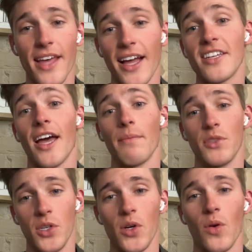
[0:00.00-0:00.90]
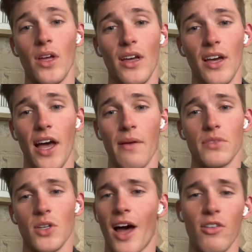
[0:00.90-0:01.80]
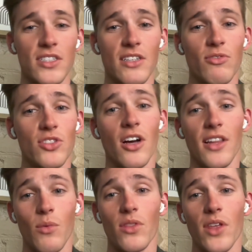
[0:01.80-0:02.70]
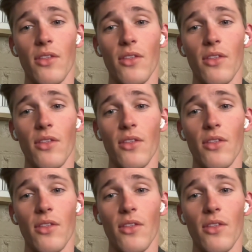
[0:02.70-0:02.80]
that time too. So how was it juggling with